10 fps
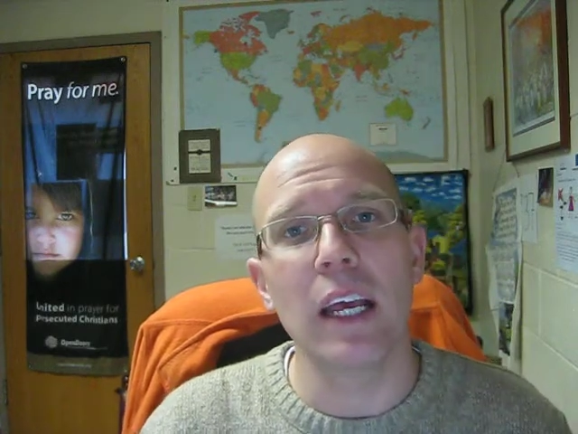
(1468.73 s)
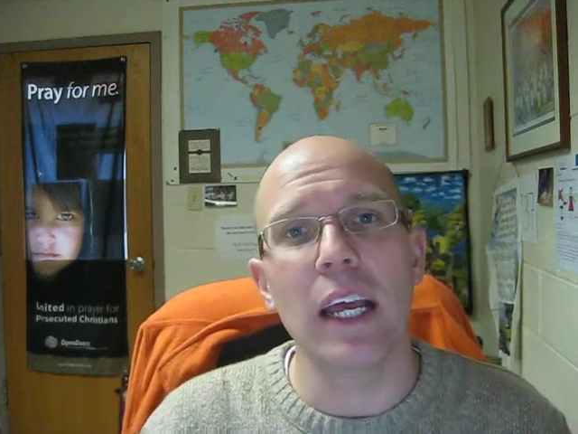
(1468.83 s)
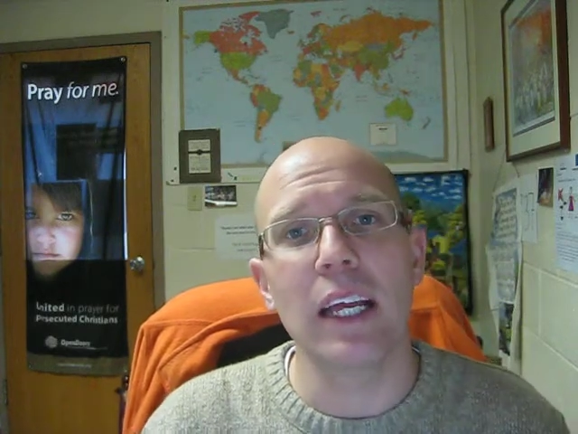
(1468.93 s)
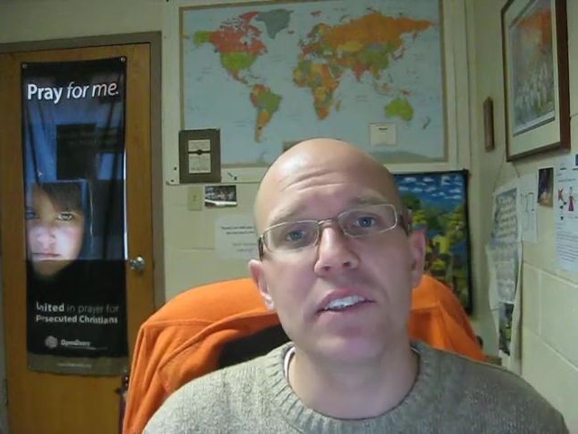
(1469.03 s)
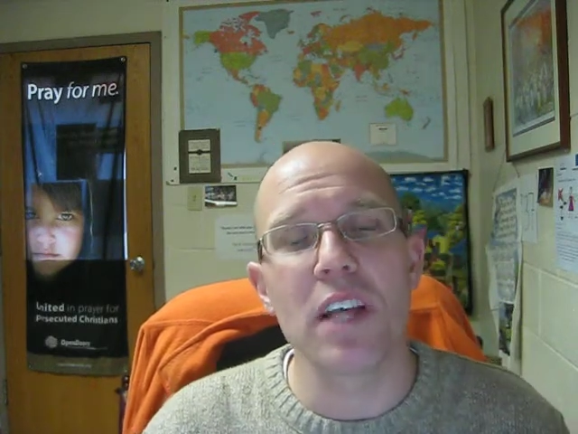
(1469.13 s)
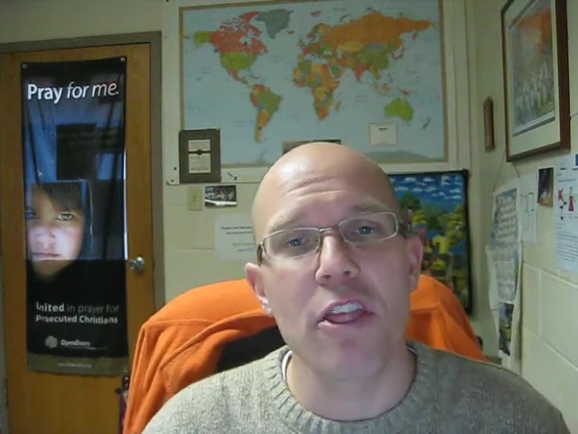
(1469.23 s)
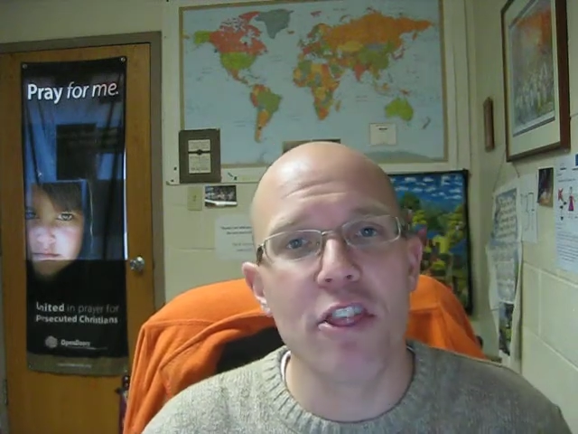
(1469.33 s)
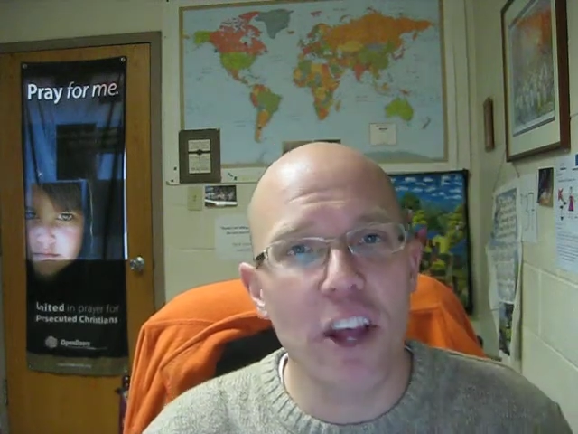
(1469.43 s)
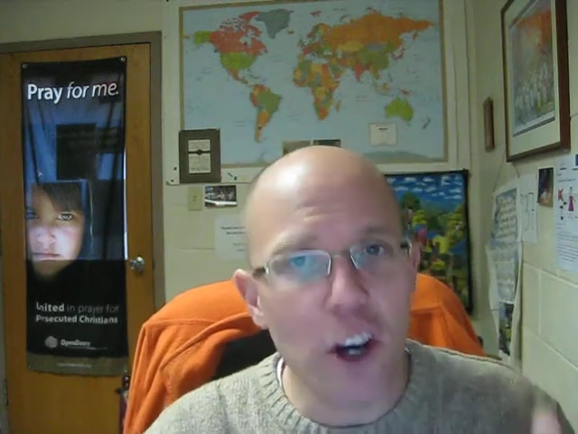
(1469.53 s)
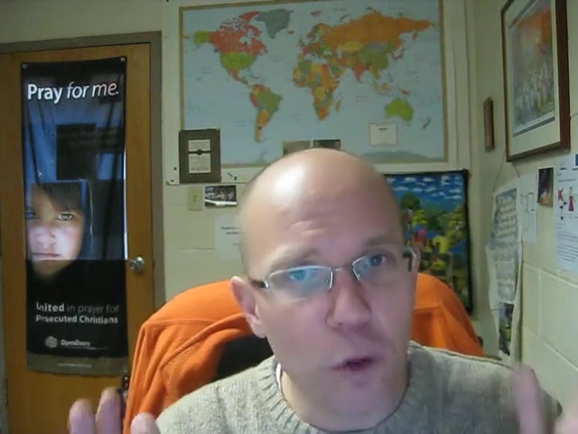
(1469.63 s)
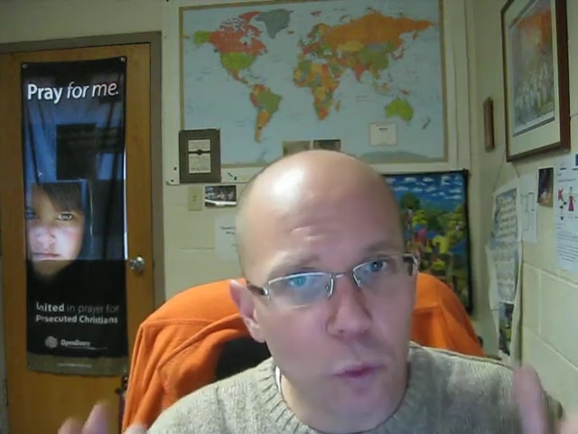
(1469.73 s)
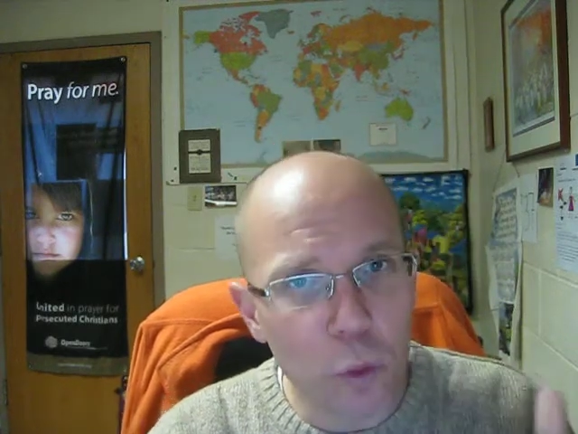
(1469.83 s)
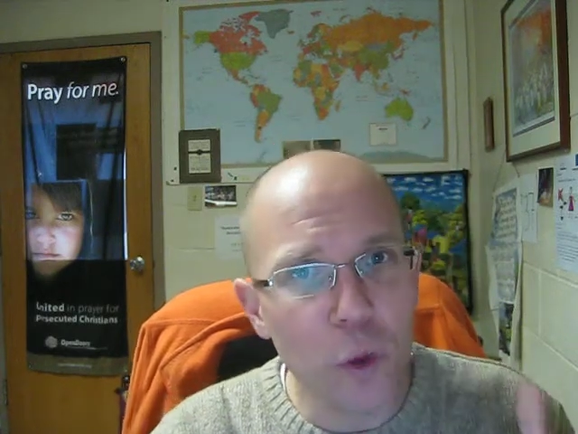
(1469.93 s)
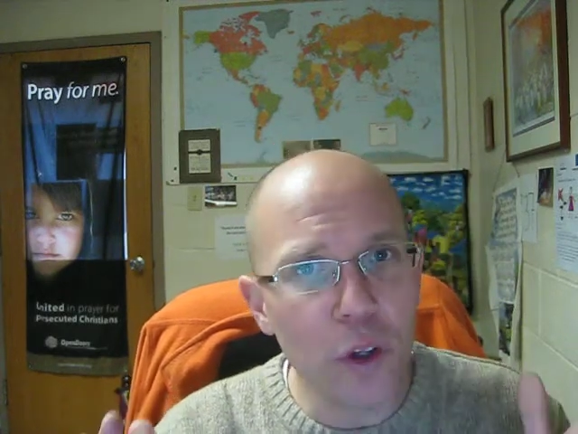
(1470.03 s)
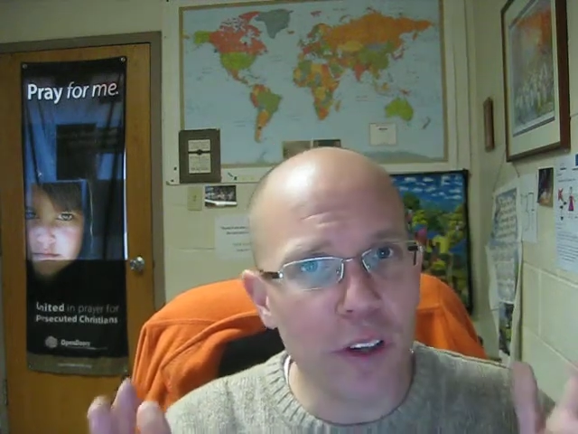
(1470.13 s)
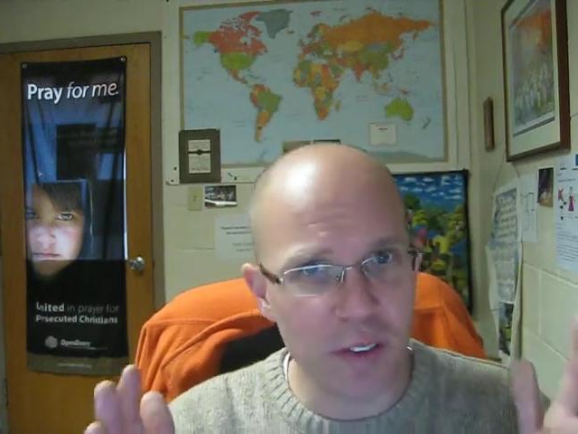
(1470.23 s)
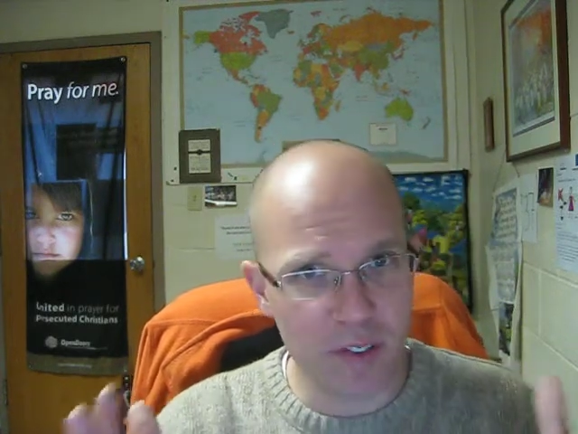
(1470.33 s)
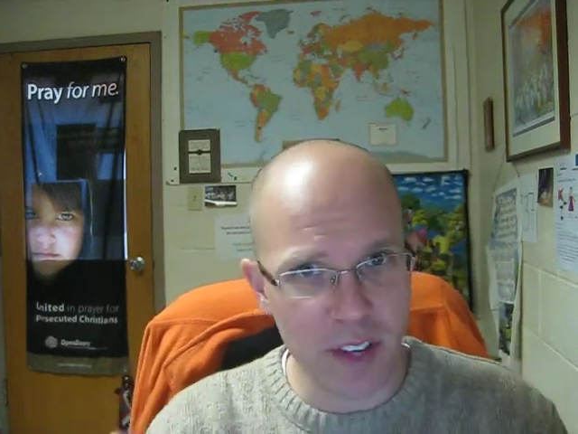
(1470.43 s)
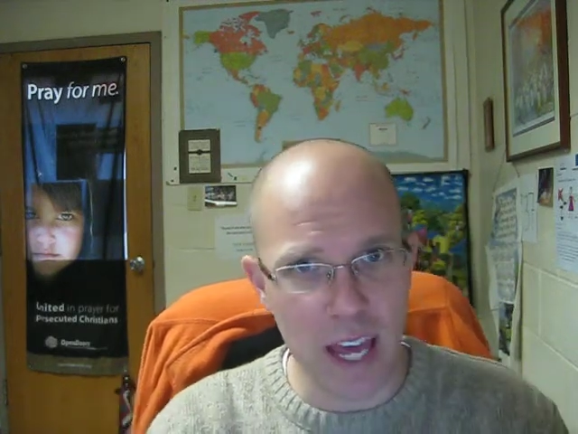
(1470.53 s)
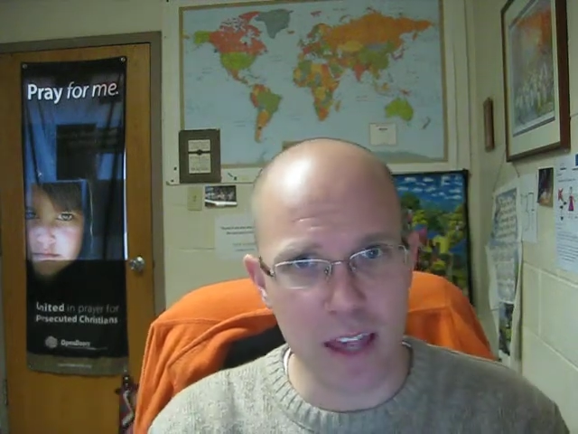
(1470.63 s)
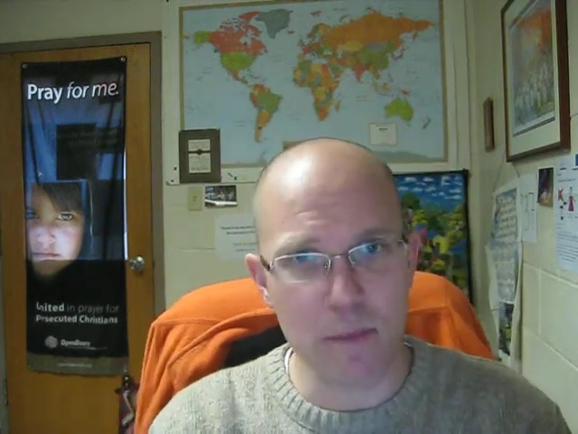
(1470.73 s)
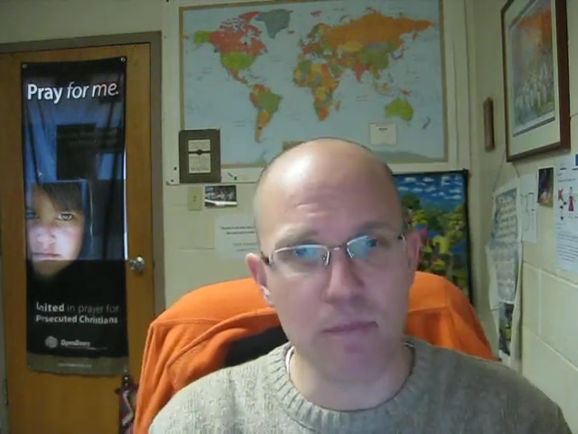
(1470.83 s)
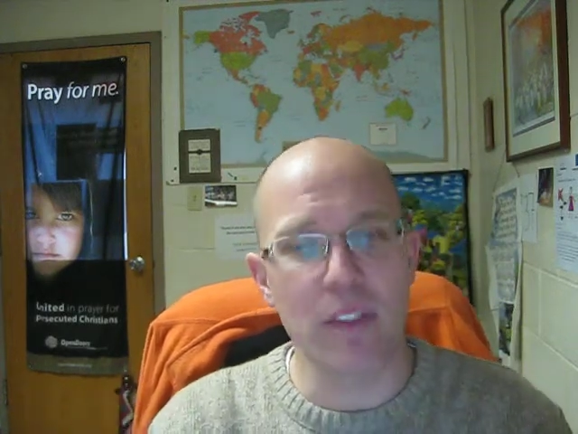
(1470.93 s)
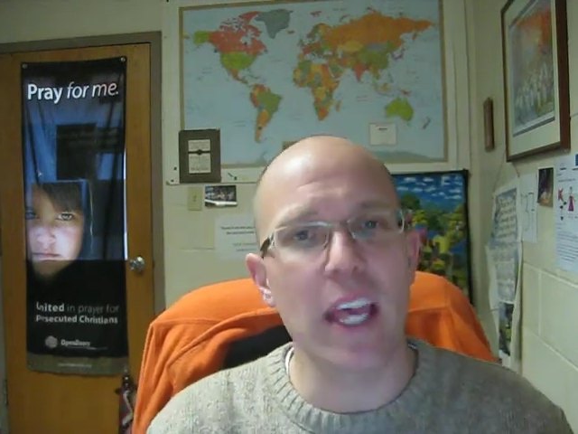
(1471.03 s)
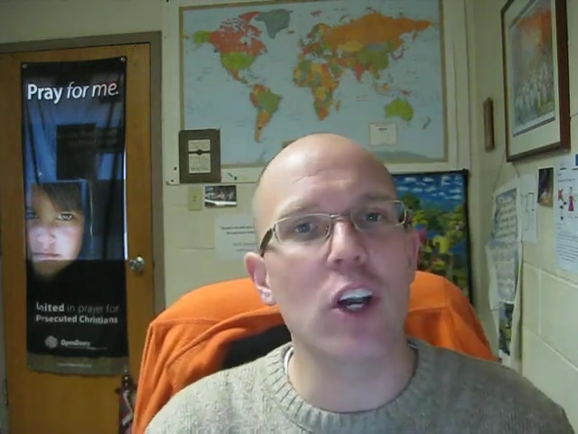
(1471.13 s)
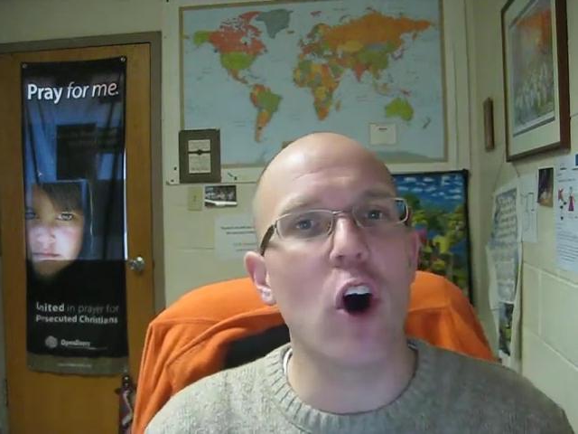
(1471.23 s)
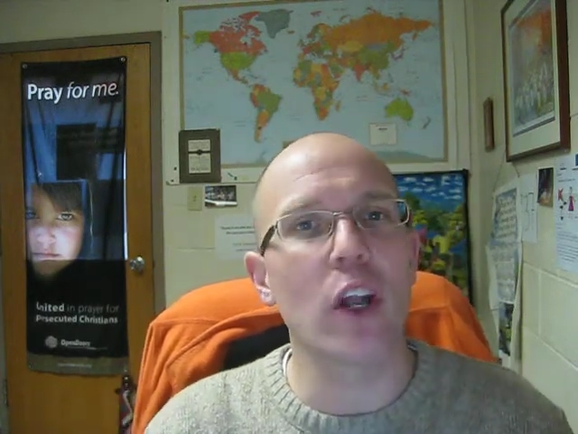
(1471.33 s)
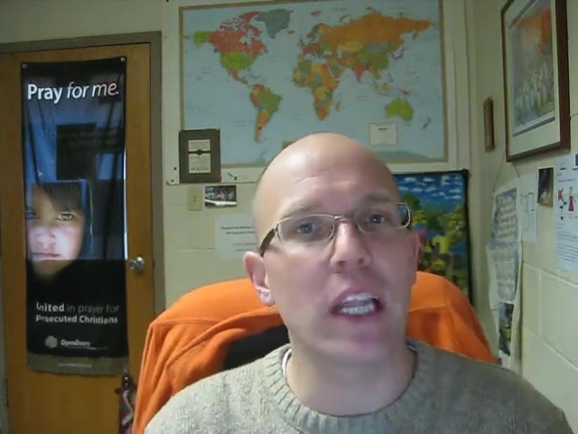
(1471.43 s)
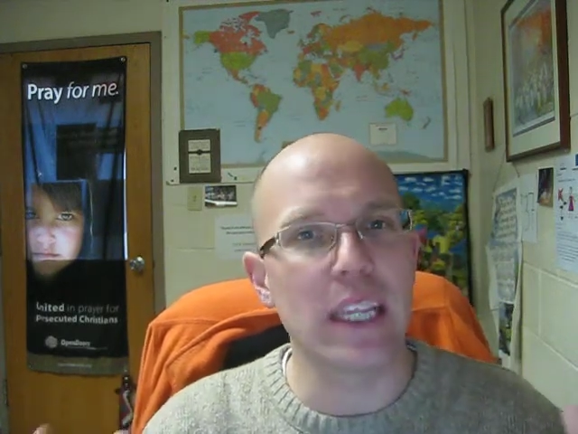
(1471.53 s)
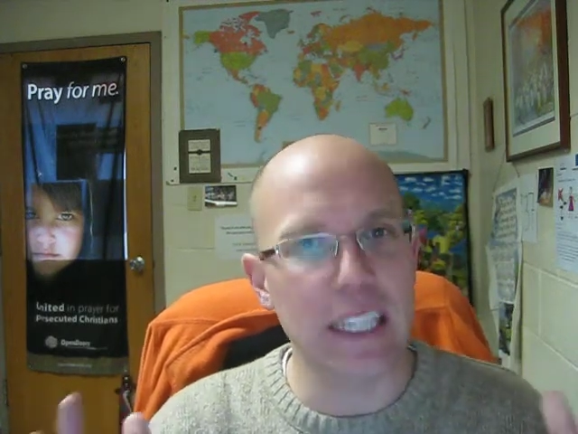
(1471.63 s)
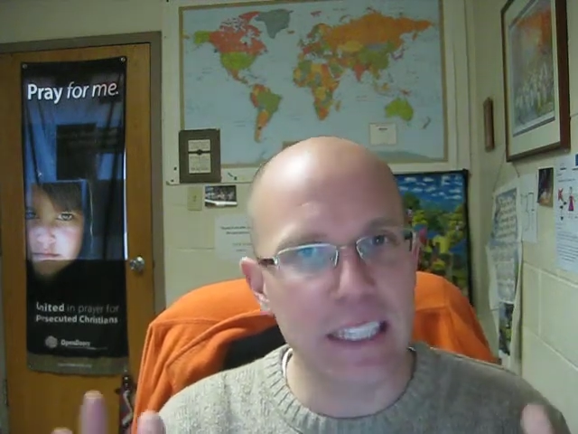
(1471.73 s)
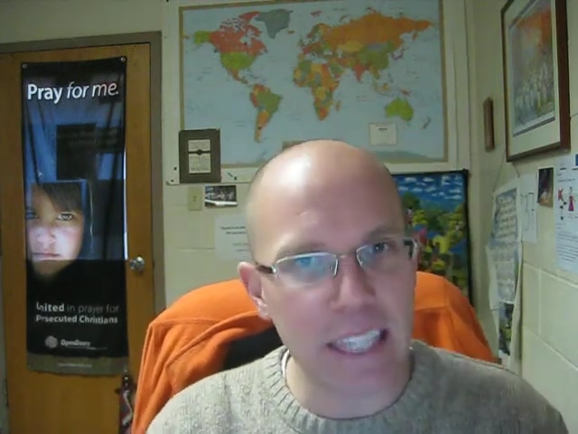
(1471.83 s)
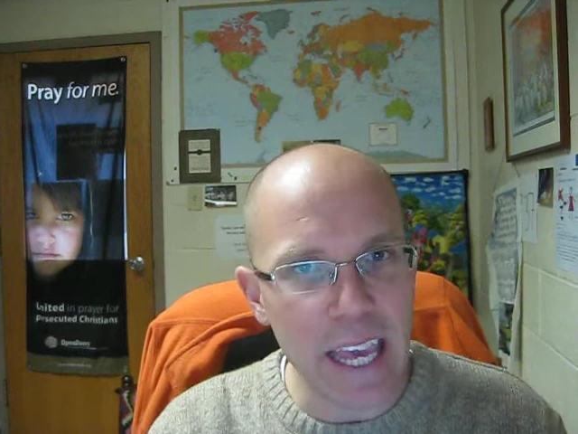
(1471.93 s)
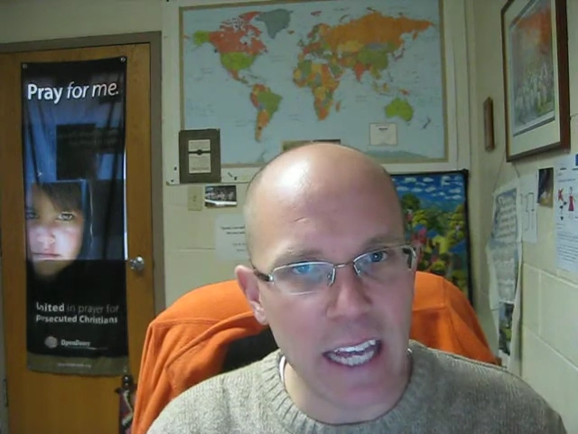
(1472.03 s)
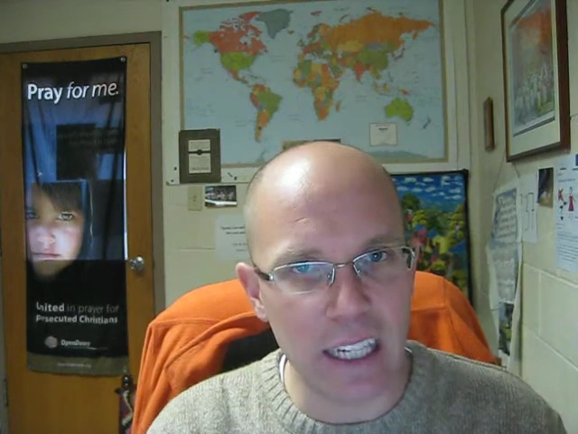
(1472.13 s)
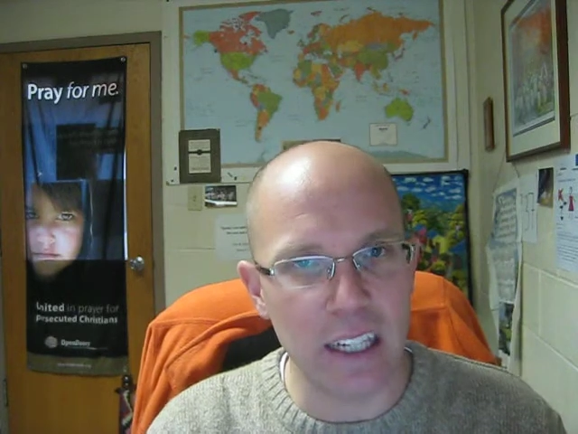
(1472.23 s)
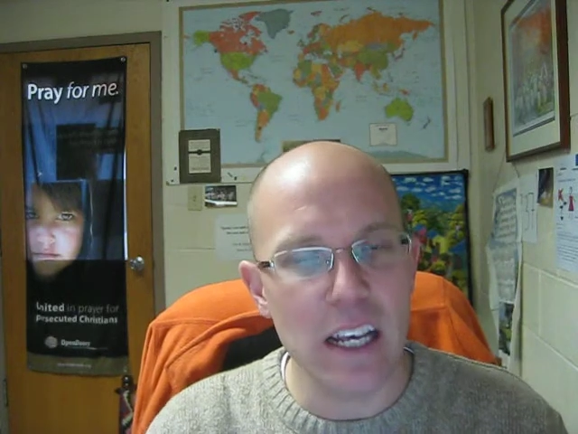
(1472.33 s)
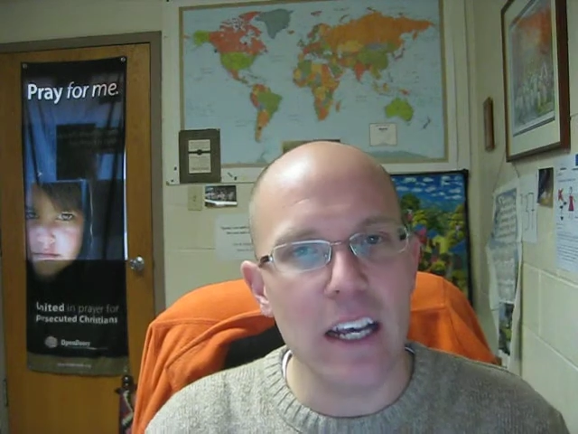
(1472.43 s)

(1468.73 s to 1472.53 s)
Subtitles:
is their rule of faith. They called it the canon.